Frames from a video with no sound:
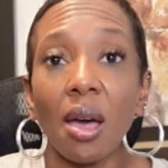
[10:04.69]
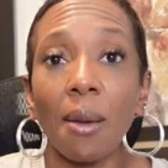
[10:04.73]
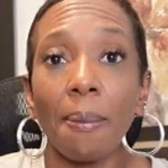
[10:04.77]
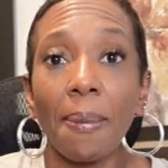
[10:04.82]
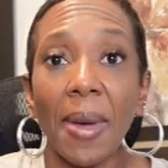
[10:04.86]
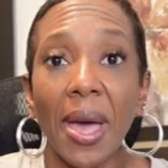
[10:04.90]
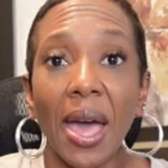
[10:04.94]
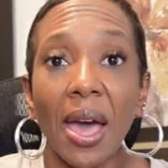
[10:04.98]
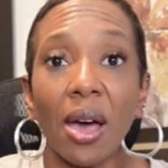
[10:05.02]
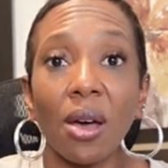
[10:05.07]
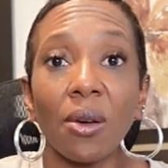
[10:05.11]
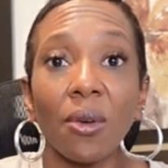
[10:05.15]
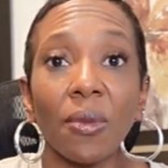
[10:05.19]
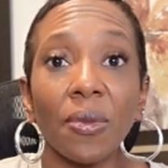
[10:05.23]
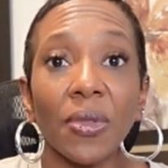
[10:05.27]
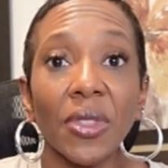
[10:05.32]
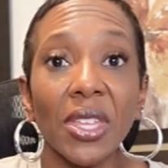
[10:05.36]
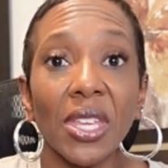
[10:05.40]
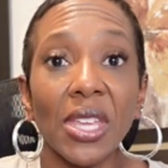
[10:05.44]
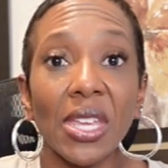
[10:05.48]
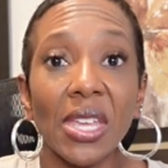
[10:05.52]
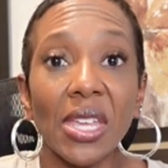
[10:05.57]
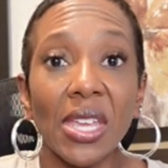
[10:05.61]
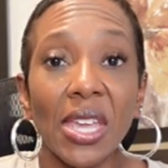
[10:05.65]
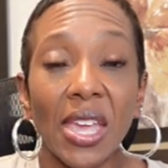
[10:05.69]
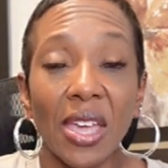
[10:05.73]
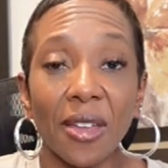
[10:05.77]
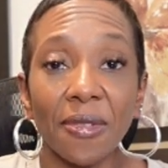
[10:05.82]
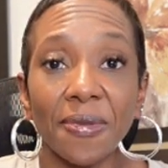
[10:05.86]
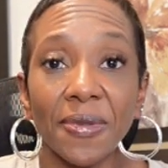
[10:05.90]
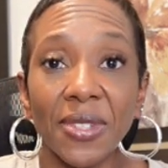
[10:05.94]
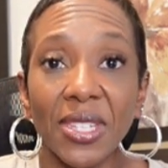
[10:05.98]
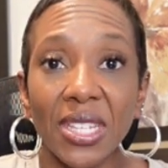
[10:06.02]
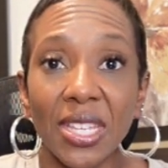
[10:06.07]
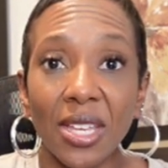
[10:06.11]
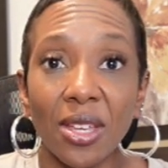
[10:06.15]
about the
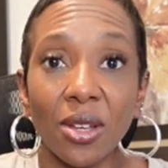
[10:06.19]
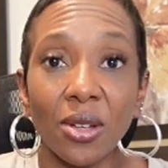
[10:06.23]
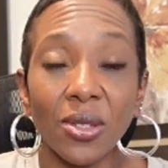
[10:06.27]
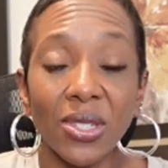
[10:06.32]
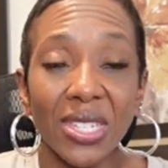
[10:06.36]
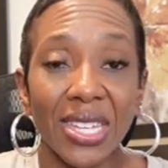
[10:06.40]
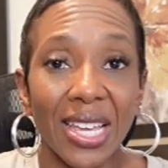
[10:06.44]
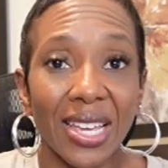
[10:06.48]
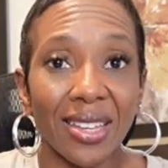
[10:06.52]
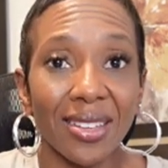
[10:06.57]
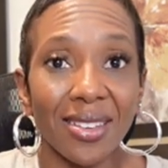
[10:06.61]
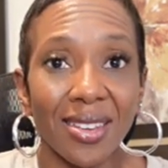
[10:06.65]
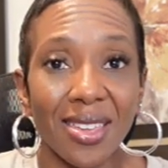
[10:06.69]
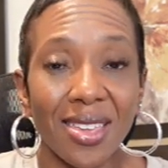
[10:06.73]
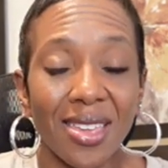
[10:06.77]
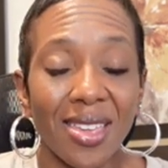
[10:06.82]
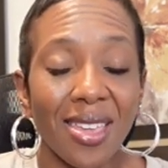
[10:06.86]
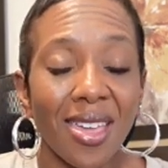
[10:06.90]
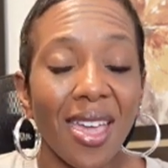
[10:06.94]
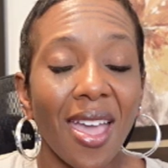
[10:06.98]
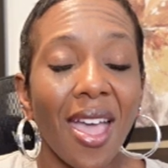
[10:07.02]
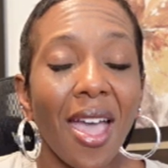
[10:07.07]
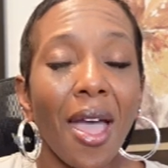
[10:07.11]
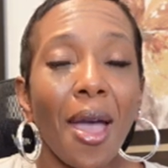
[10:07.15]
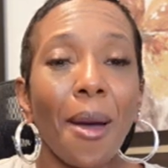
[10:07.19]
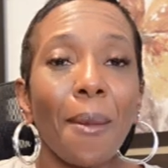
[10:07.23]
FDL technique,